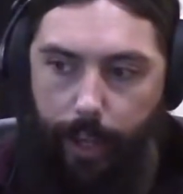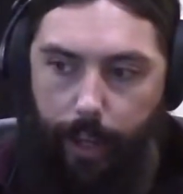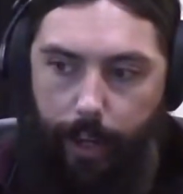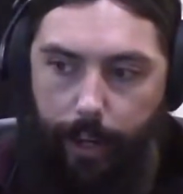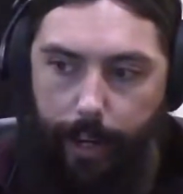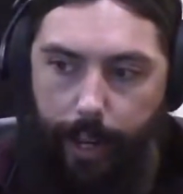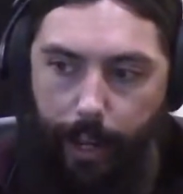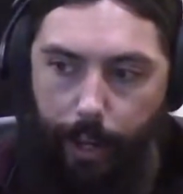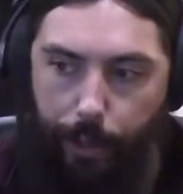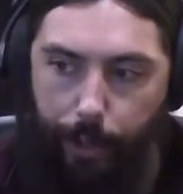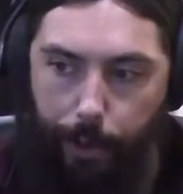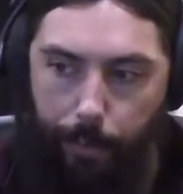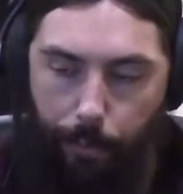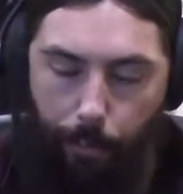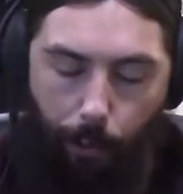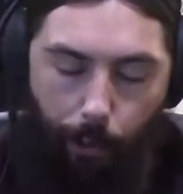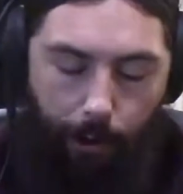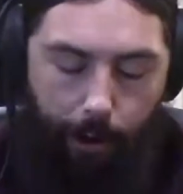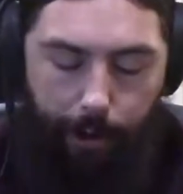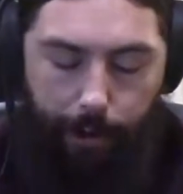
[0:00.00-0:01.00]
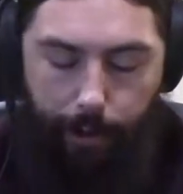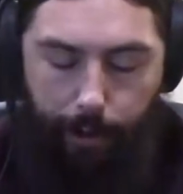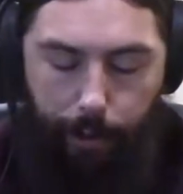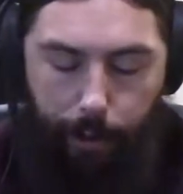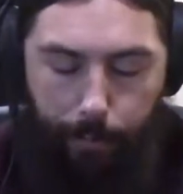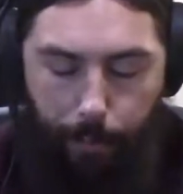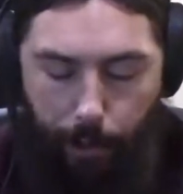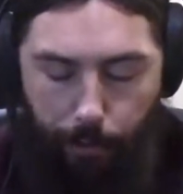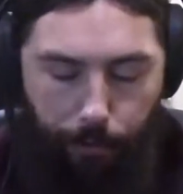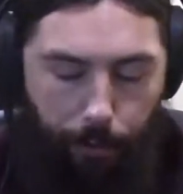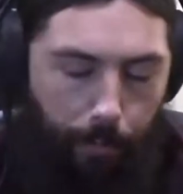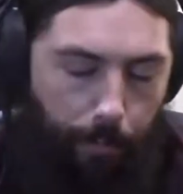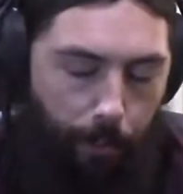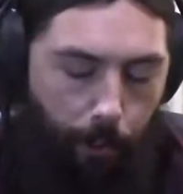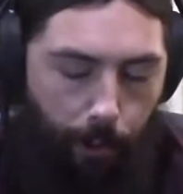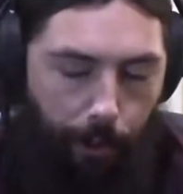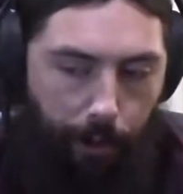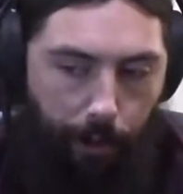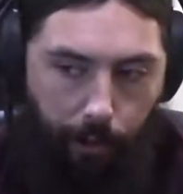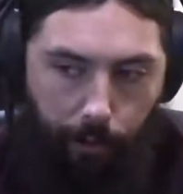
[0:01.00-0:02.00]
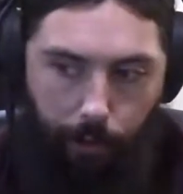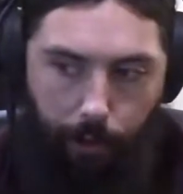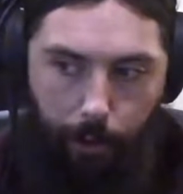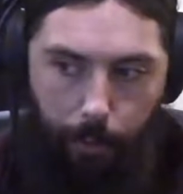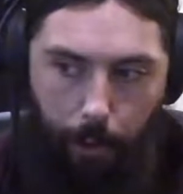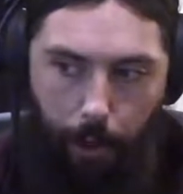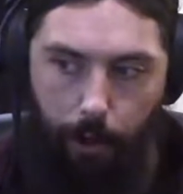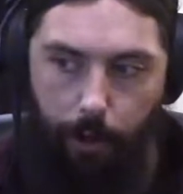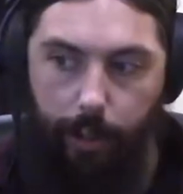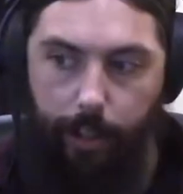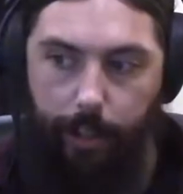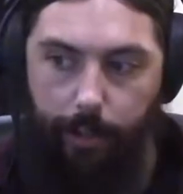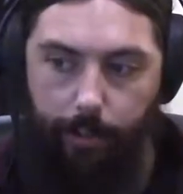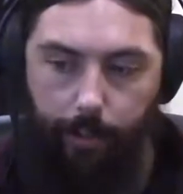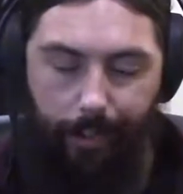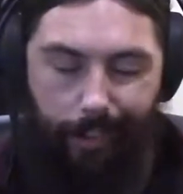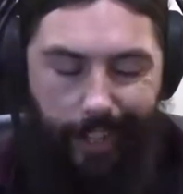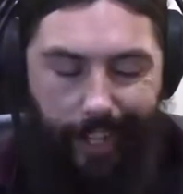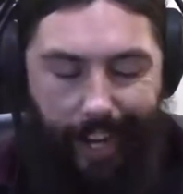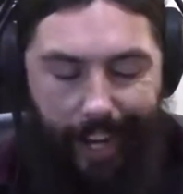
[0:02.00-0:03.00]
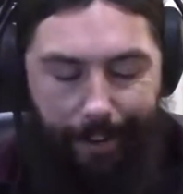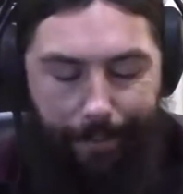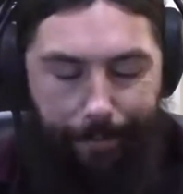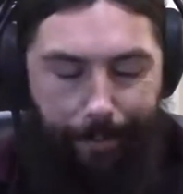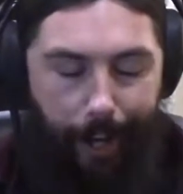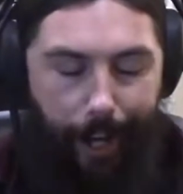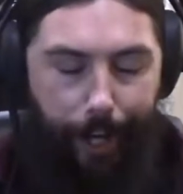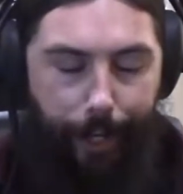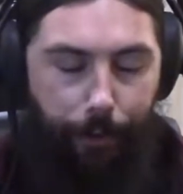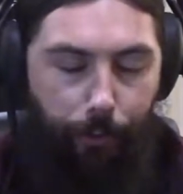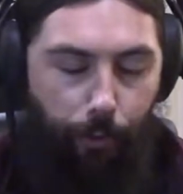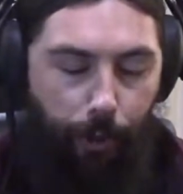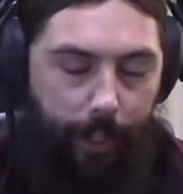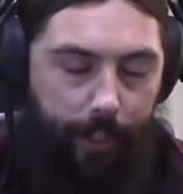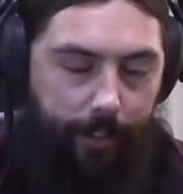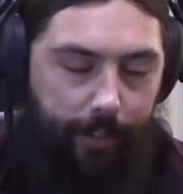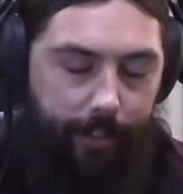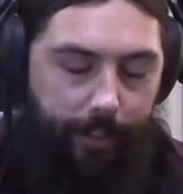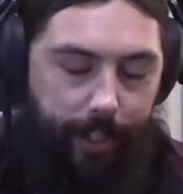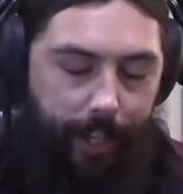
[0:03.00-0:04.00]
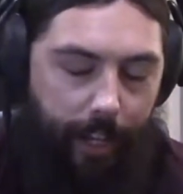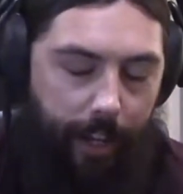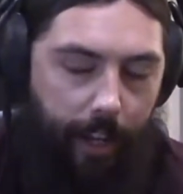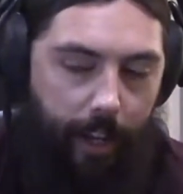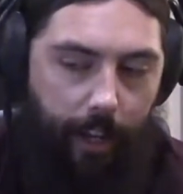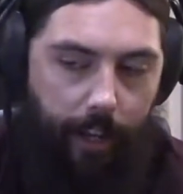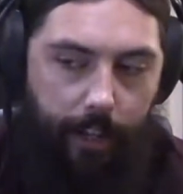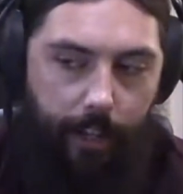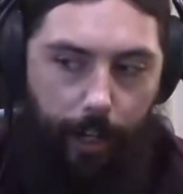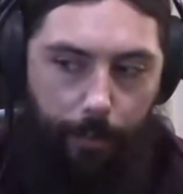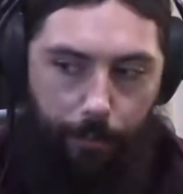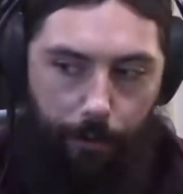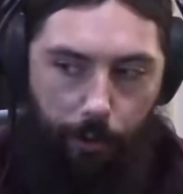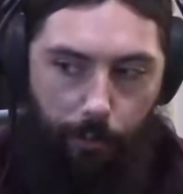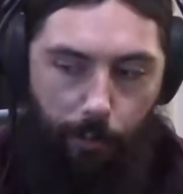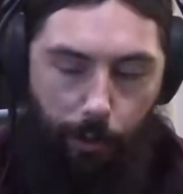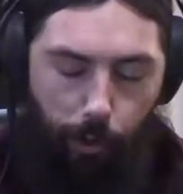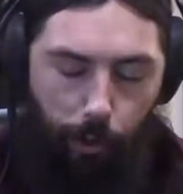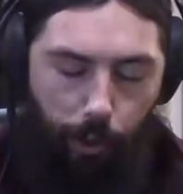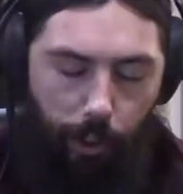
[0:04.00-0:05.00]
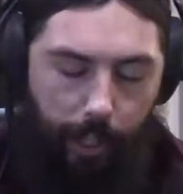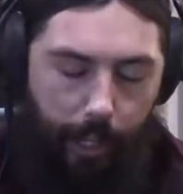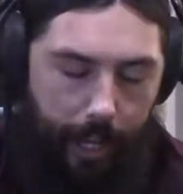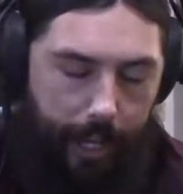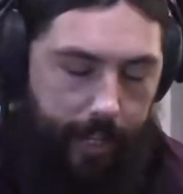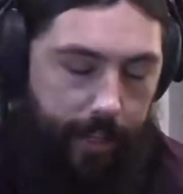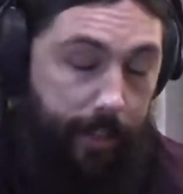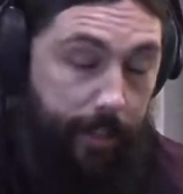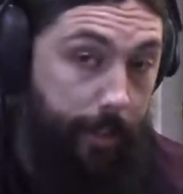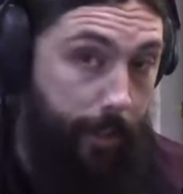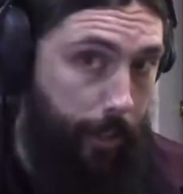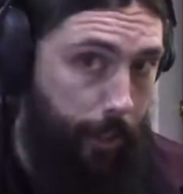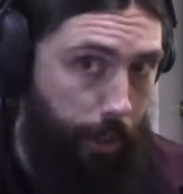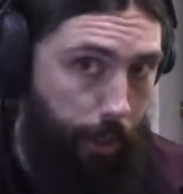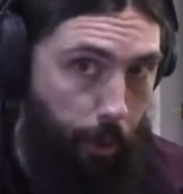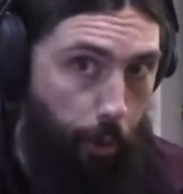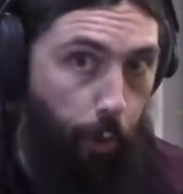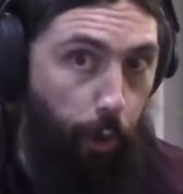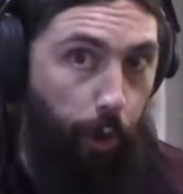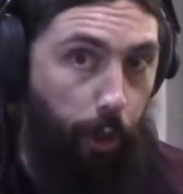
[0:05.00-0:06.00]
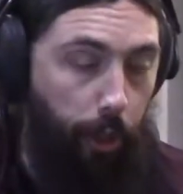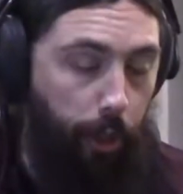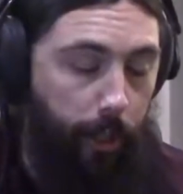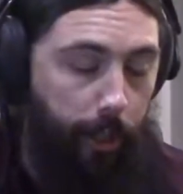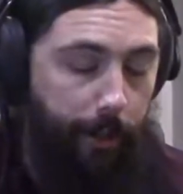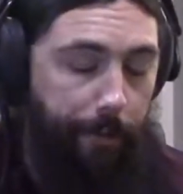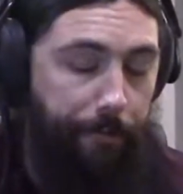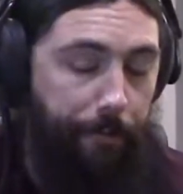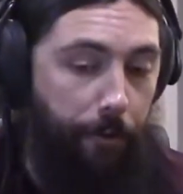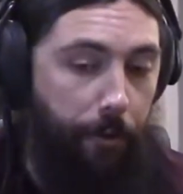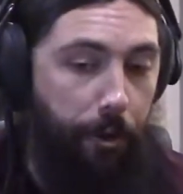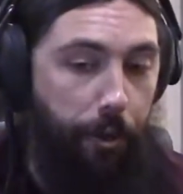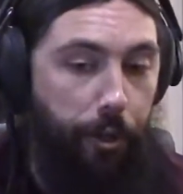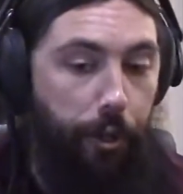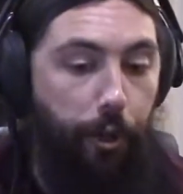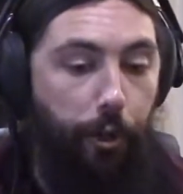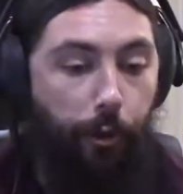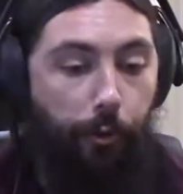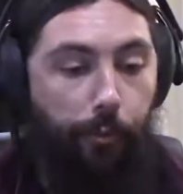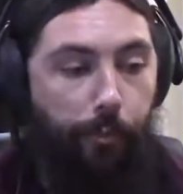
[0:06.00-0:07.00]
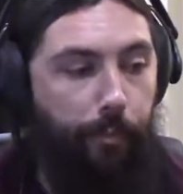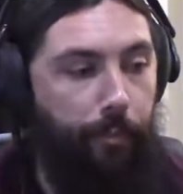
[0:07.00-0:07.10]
Now, the most important part of this is you got to find what's comfortable and secure for you.